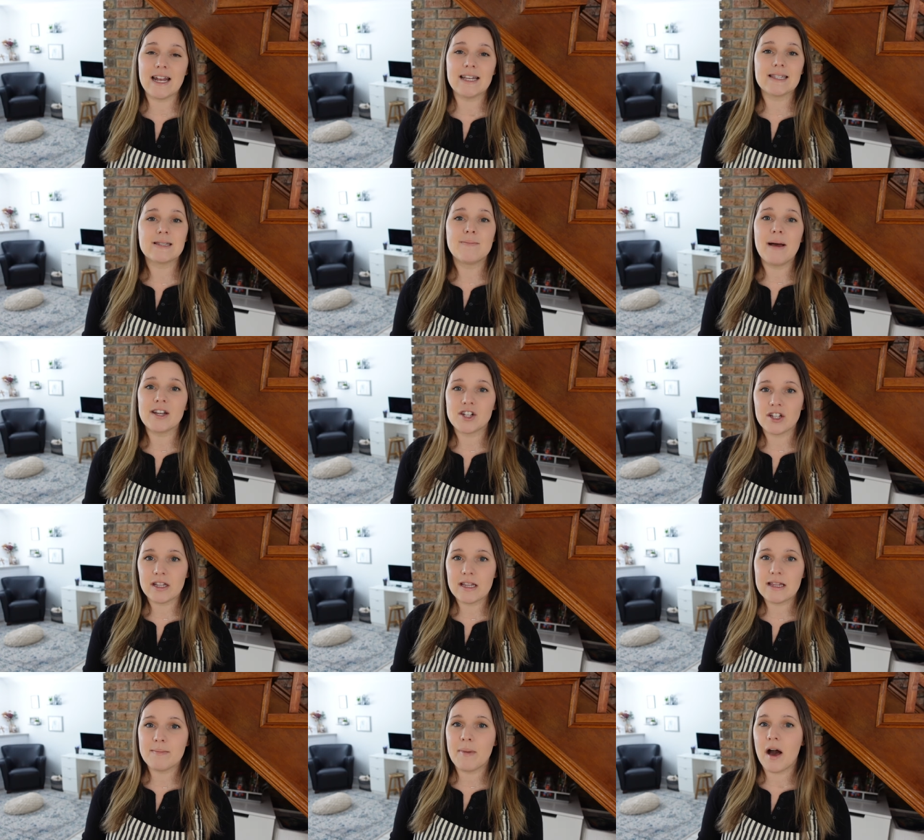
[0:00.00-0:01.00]

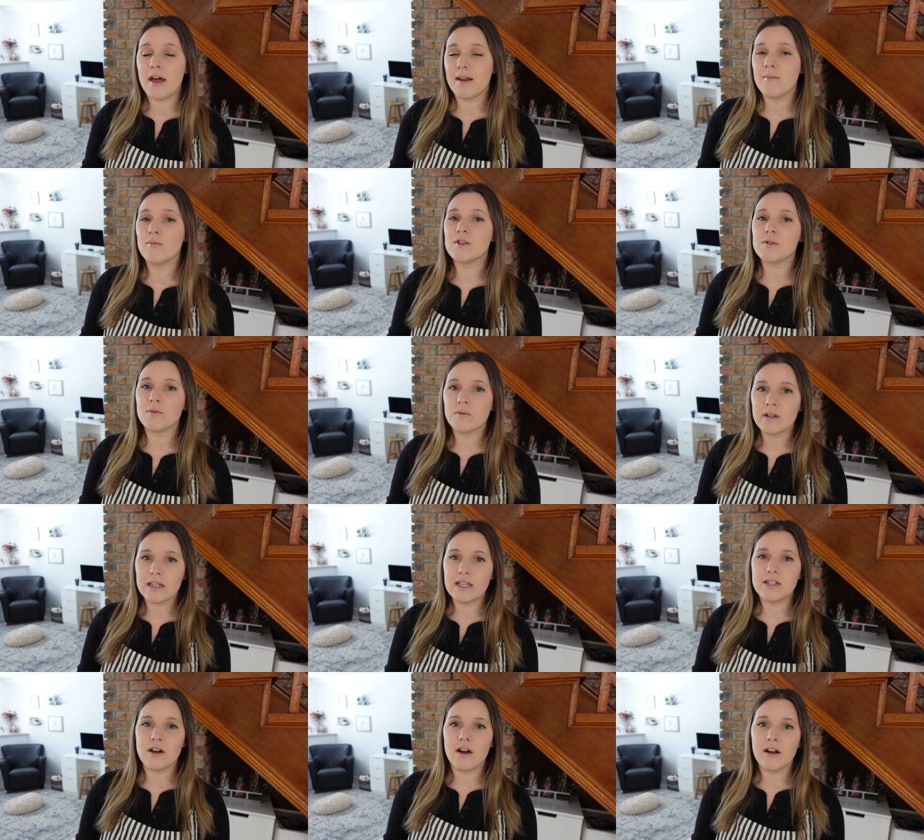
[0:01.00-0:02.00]
especially the bottom was
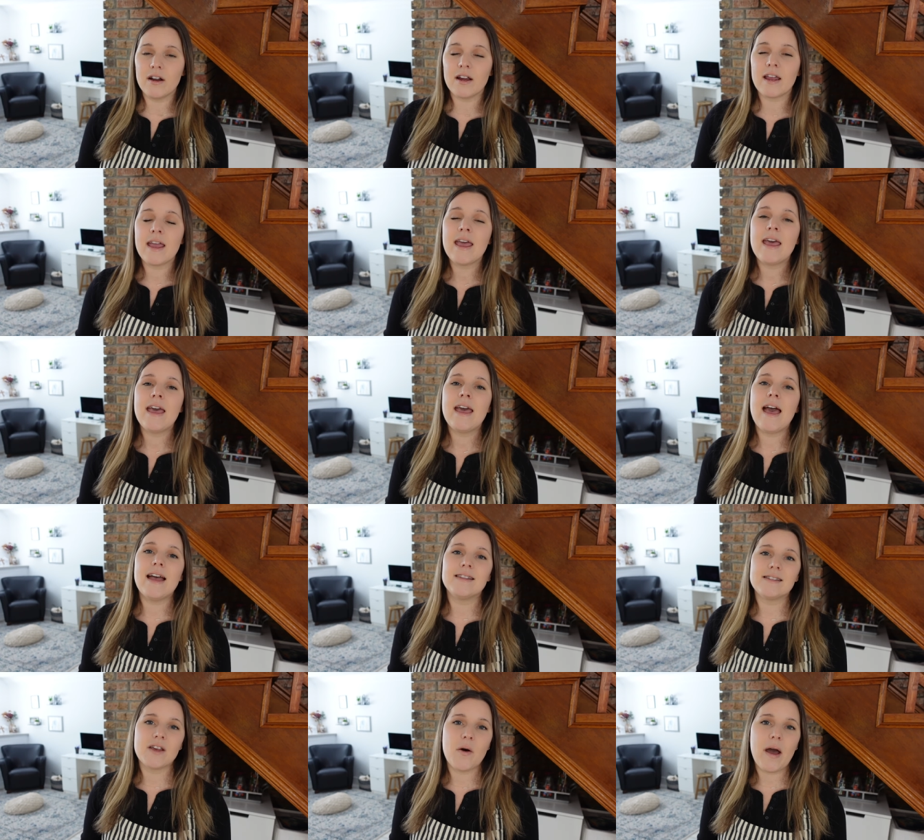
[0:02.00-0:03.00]
really dark.
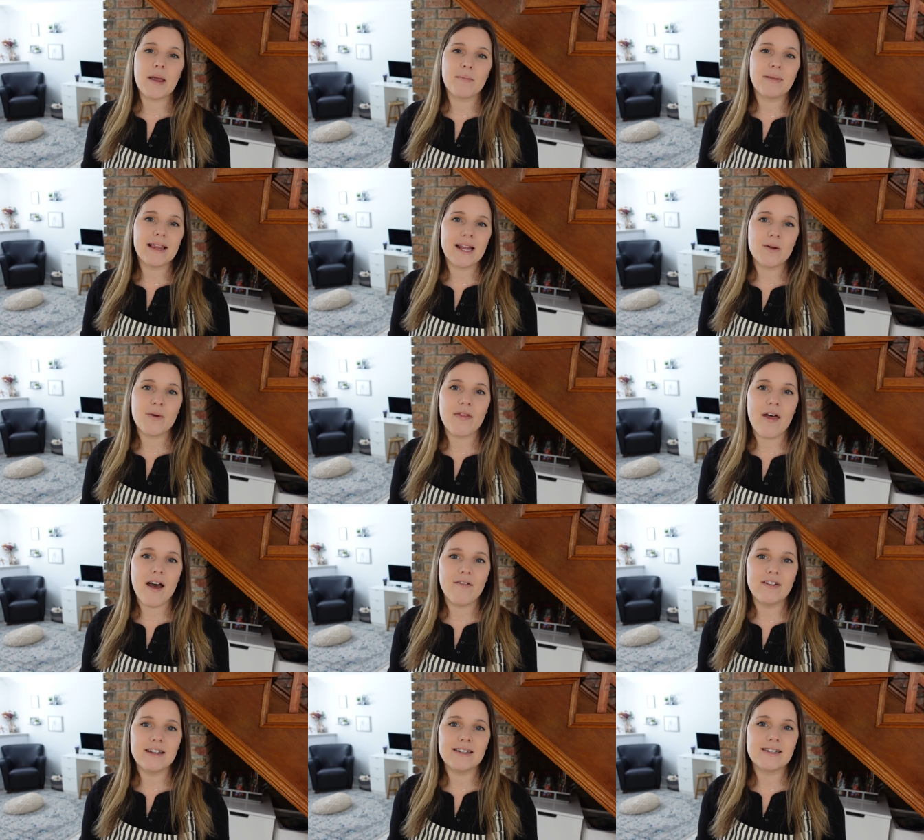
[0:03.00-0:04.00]
And so I played with
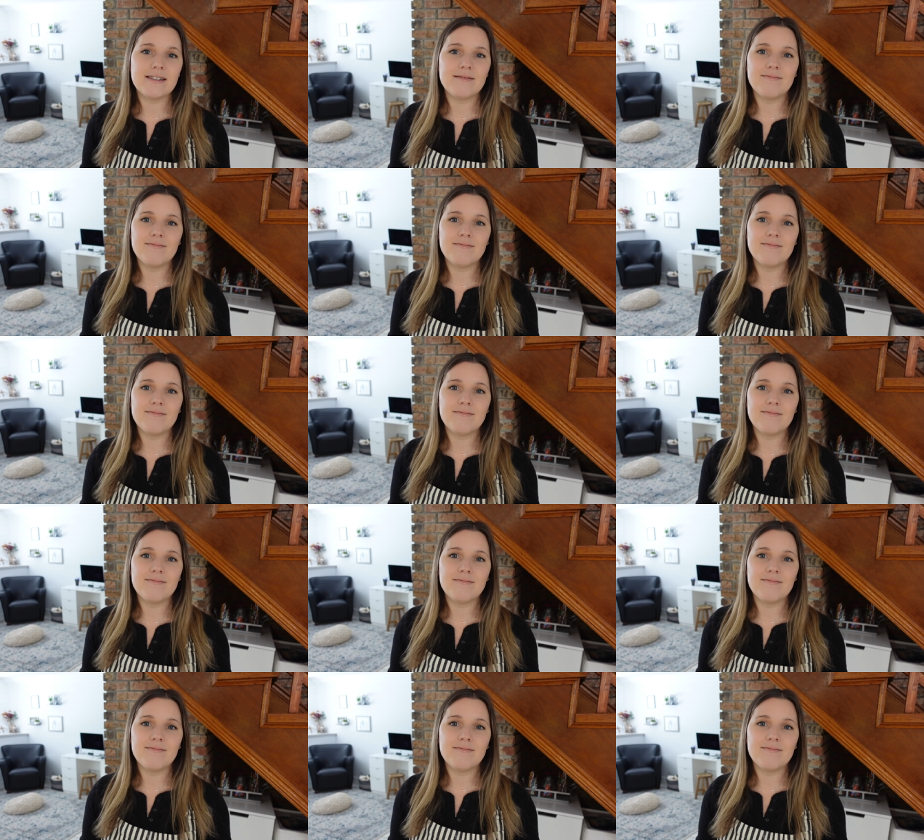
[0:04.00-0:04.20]
oven